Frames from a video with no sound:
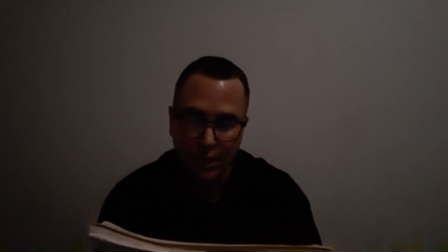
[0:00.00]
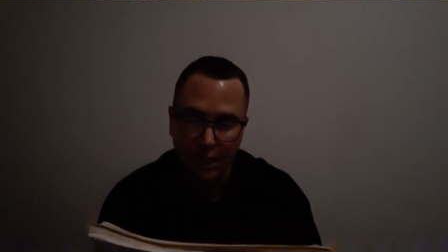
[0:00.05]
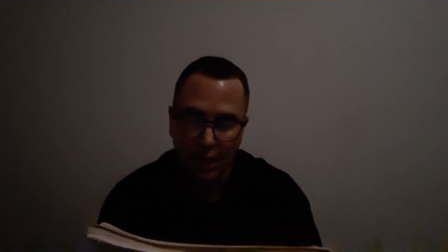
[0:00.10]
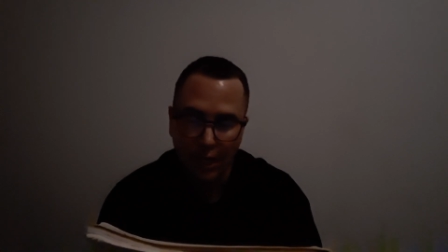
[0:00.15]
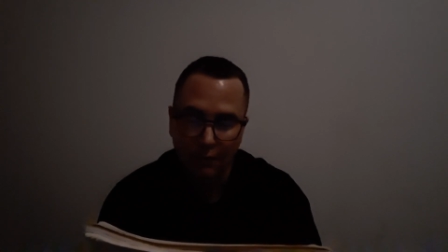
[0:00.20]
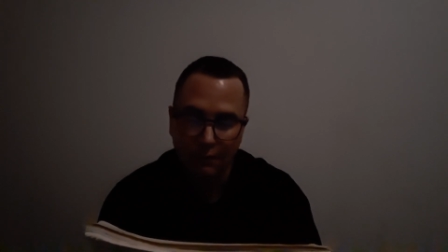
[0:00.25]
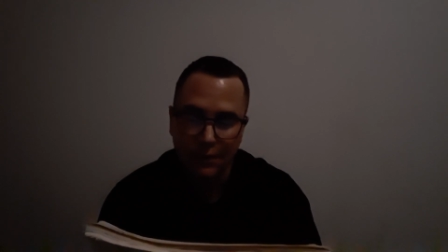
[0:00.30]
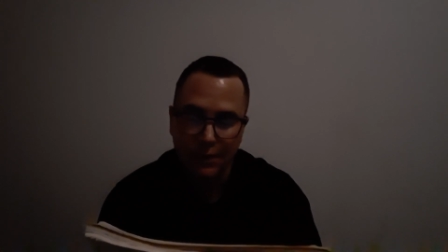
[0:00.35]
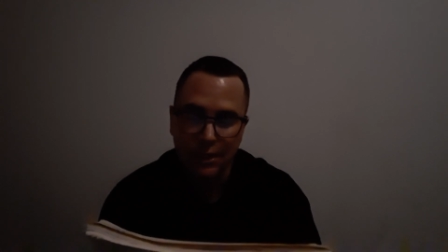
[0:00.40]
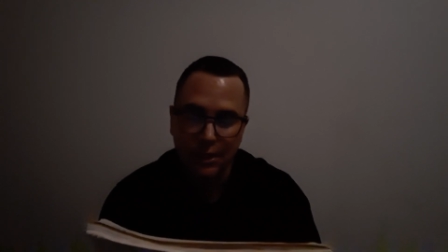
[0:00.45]

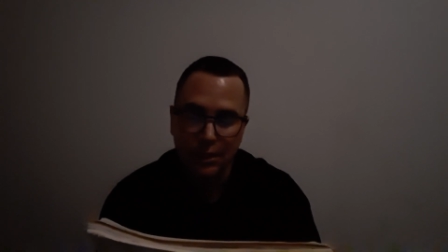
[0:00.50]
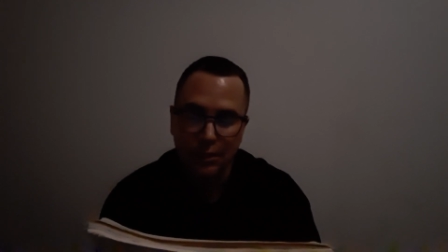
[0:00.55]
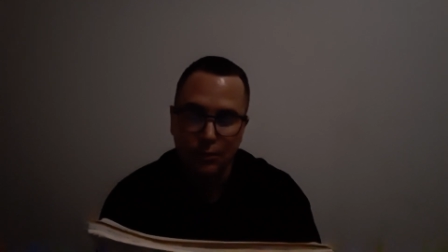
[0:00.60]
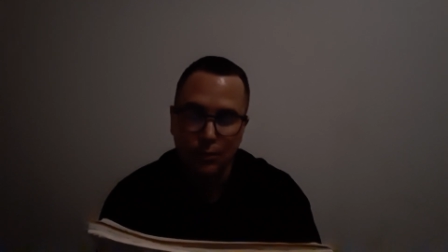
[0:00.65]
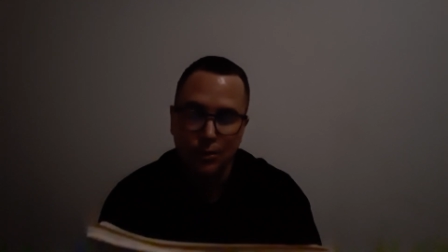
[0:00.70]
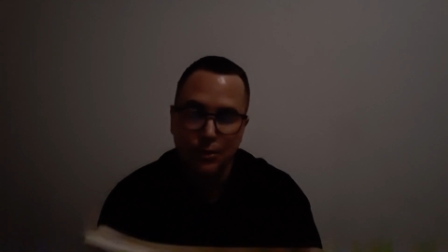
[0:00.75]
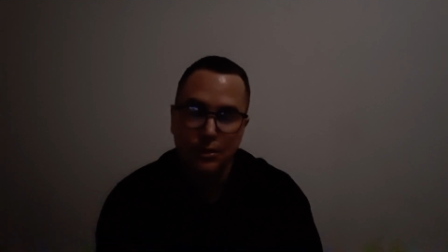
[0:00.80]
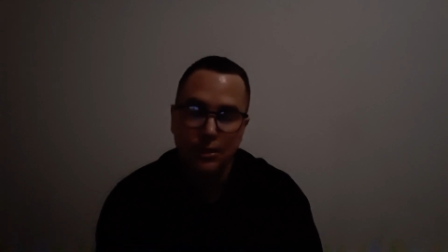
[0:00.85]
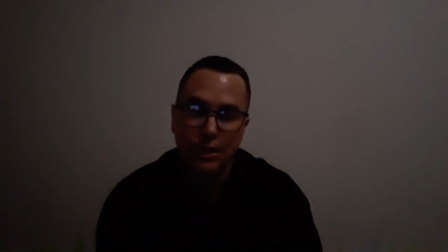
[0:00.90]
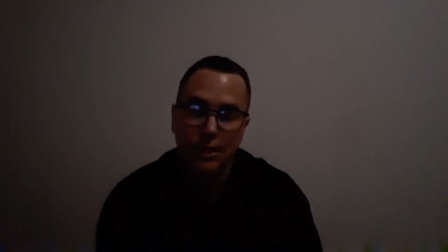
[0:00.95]
everything
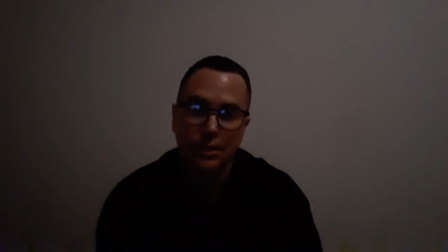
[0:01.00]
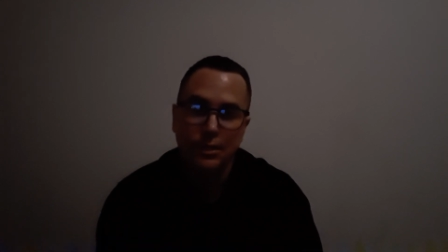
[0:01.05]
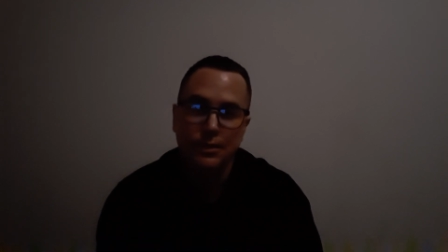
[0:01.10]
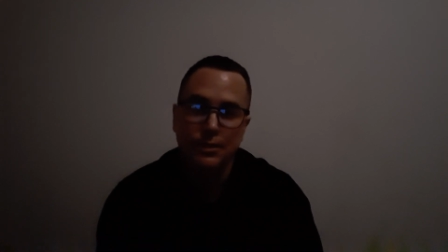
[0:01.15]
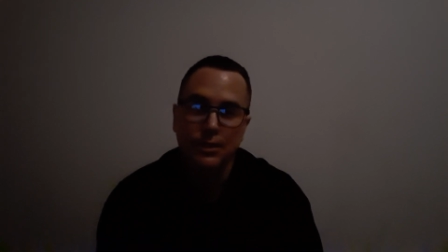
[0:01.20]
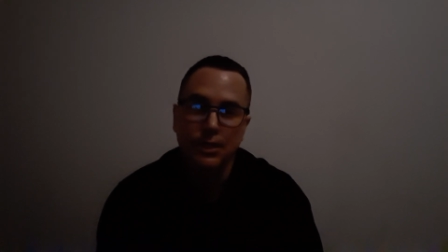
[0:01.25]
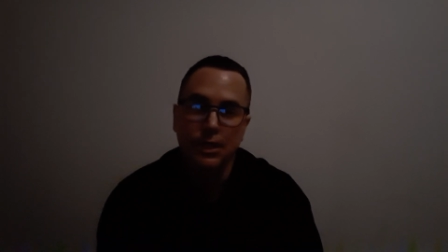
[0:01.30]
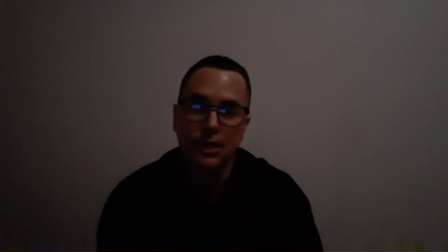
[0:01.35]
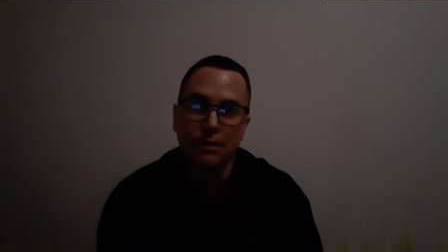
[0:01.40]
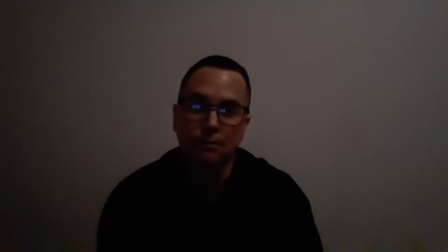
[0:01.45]
will stay the
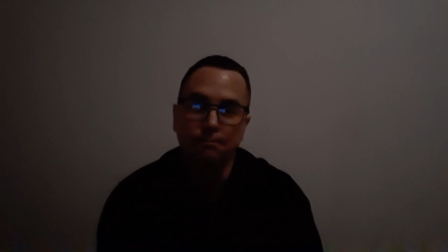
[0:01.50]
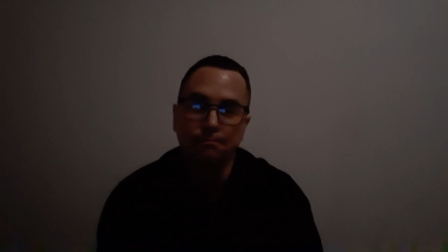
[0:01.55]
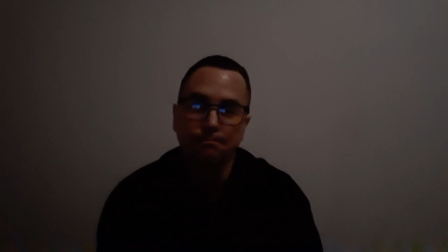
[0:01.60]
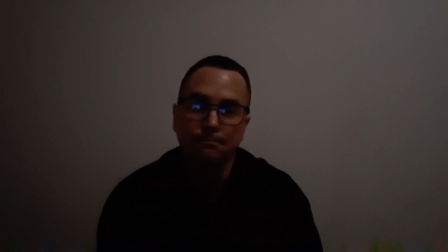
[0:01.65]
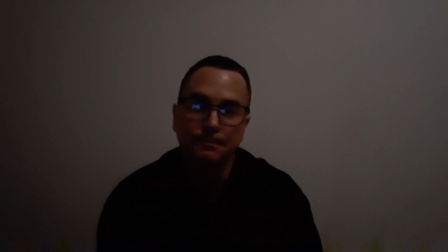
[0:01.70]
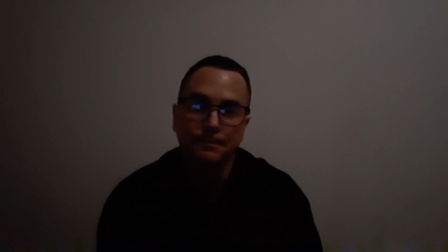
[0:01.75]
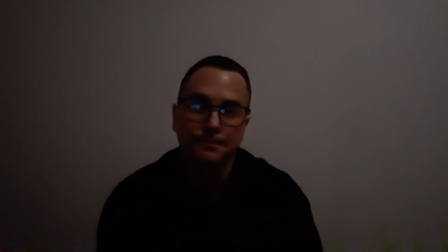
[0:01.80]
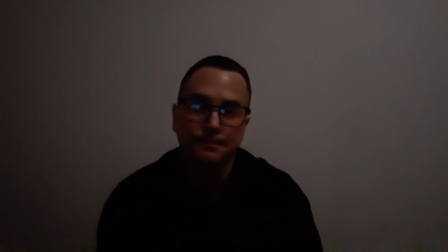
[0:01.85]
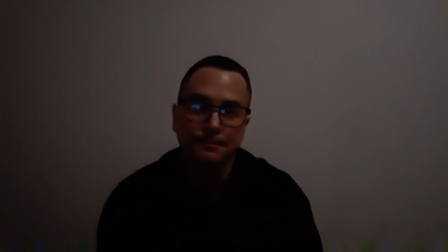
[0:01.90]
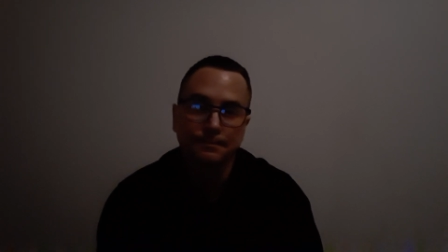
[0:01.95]
same.
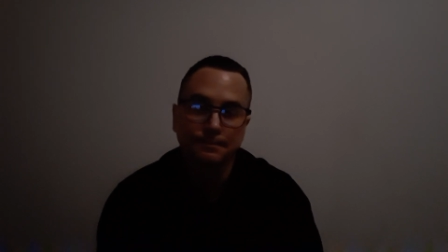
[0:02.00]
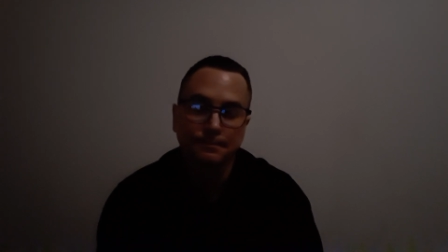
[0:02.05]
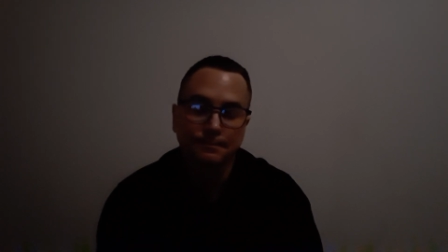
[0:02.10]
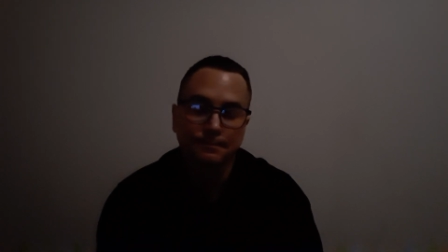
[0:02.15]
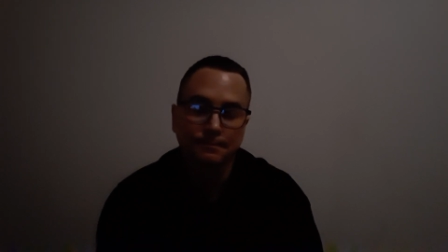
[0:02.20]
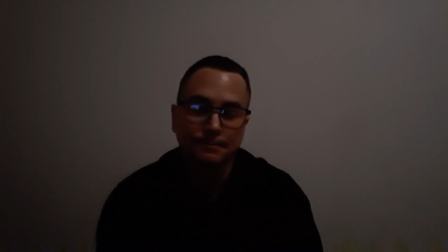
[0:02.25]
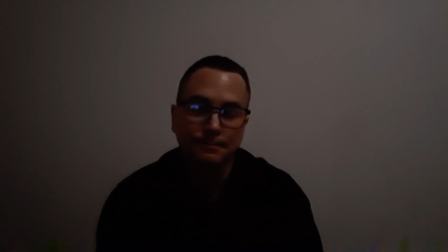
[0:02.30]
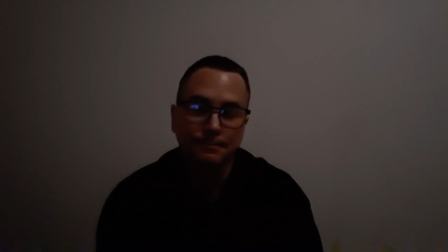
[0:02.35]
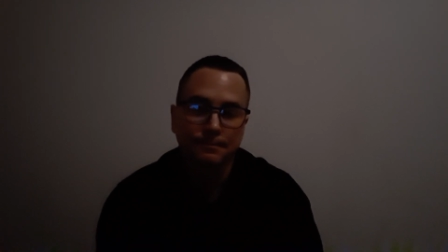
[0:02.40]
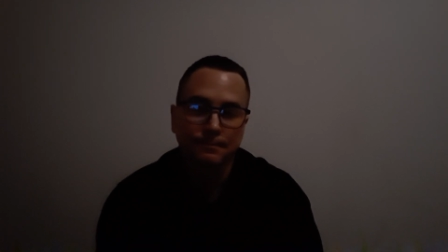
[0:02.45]

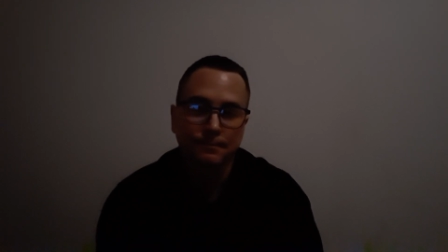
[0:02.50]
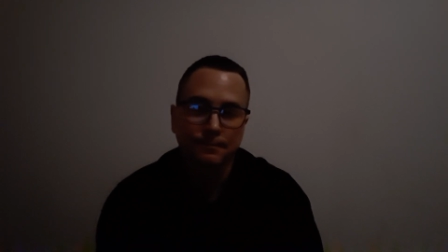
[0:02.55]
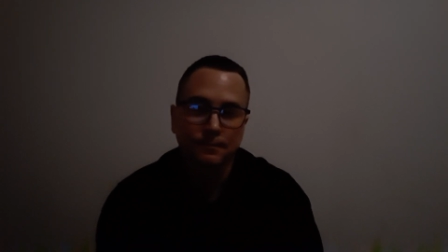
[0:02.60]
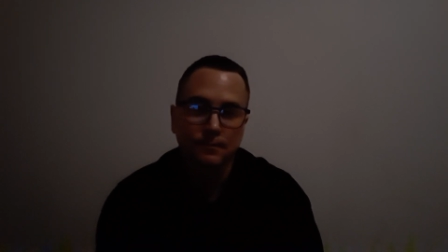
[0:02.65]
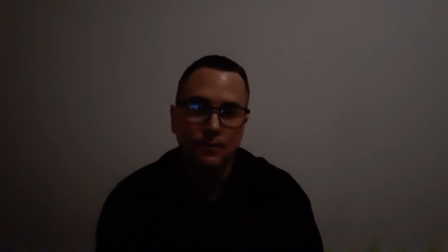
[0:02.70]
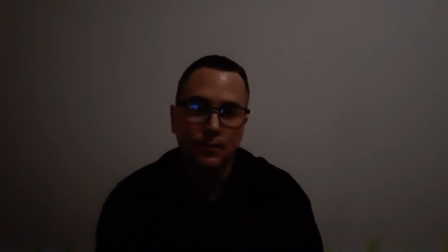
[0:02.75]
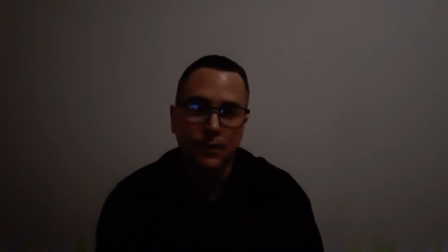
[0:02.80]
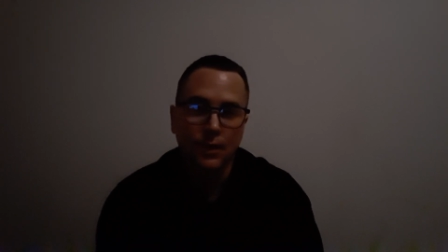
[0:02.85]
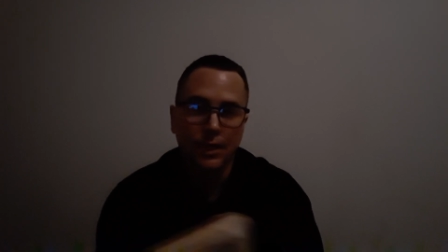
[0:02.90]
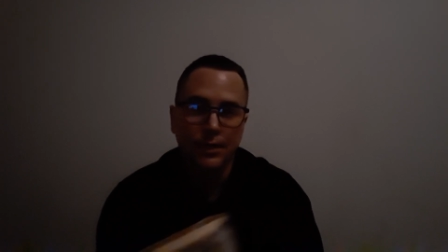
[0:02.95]

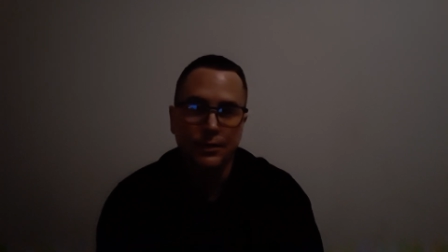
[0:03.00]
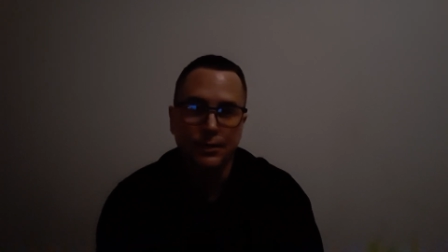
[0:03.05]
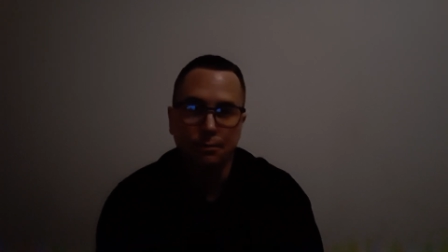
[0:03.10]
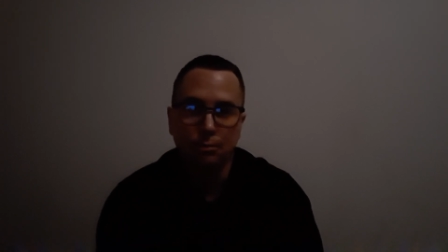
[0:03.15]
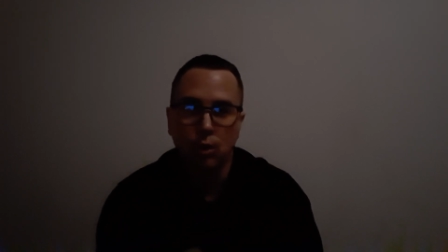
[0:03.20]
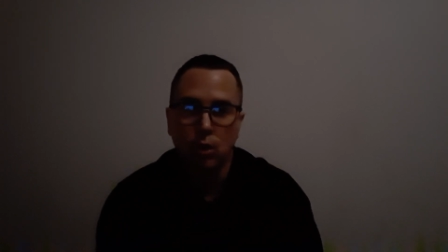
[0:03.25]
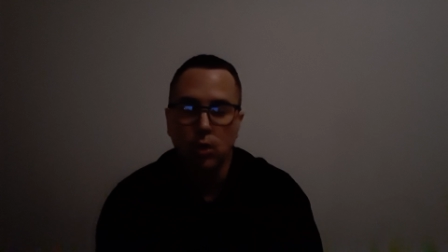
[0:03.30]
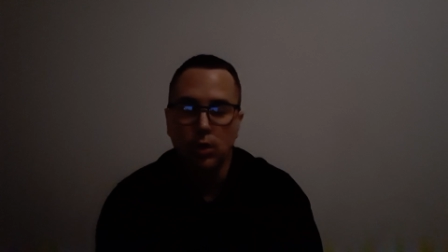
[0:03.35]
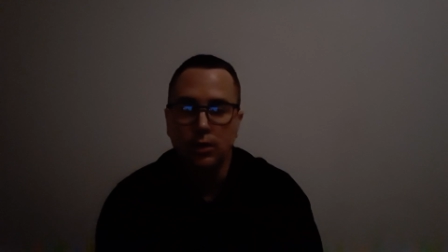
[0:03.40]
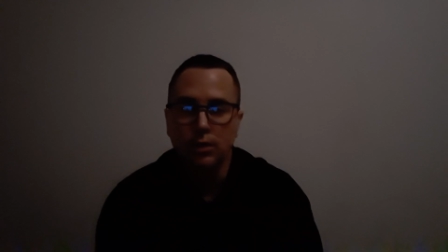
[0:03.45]
That's
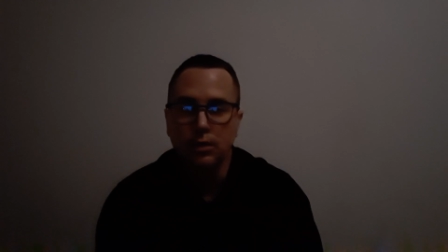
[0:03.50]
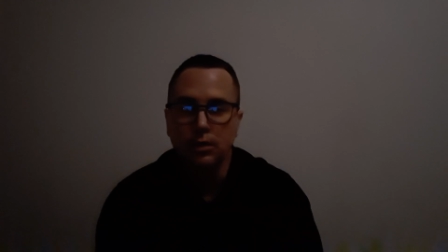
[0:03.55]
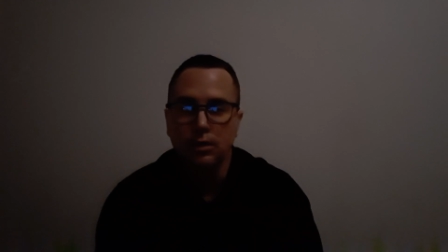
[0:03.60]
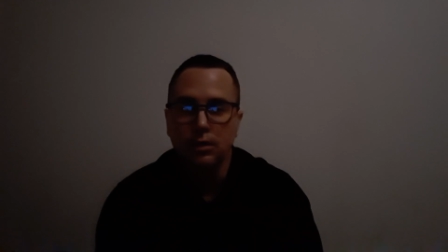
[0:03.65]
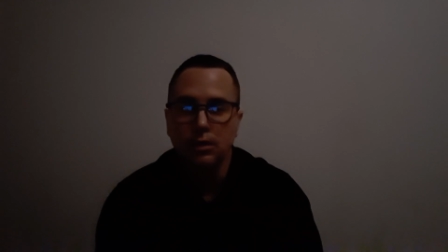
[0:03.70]
important.